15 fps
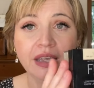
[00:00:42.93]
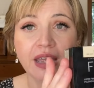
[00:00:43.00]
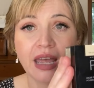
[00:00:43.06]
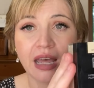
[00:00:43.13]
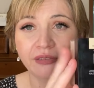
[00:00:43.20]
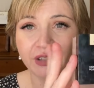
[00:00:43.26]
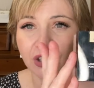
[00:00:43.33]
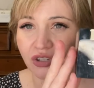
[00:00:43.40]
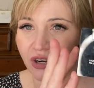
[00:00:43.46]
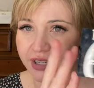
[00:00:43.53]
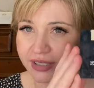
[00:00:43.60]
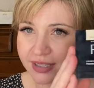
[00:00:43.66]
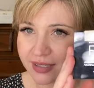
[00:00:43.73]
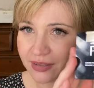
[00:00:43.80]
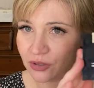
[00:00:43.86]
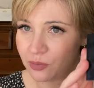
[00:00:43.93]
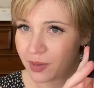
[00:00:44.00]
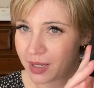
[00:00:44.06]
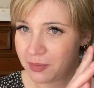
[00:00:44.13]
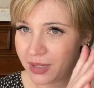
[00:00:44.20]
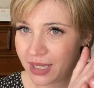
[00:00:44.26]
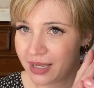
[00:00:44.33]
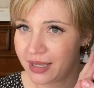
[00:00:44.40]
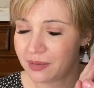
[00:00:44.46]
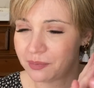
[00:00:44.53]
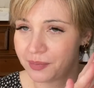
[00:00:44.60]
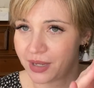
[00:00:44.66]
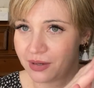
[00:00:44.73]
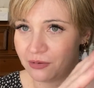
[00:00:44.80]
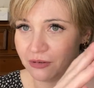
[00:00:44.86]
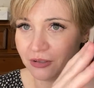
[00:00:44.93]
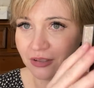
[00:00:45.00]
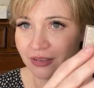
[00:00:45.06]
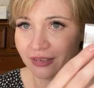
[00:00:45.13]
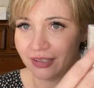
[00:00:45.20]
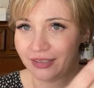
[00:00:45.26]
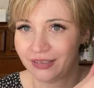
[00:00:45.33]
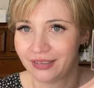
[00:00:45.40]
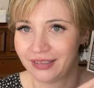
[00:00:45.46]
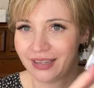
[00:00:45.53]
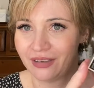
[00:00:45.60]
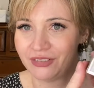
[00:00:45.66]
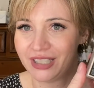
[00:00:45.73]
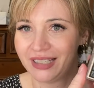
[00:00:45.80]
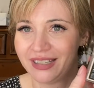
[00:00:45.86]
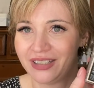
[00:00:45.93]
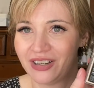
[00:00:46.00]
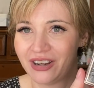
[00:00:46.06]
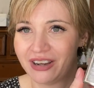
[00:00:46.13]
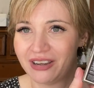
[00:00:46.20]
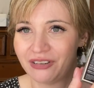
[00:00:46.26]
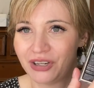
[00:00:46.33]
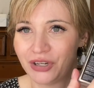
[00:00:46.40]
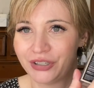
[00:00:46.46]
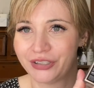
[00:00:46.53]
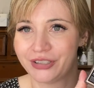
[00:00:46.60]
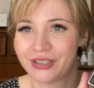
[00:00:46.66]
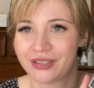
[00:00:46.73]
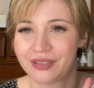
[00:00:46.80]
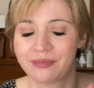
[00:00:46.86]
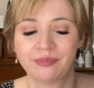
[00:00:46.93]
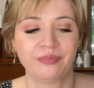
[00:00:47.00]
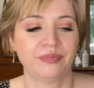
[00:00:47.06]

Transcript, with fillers: Haven't tried this little baby yet, but we'll have to let you know how it goes.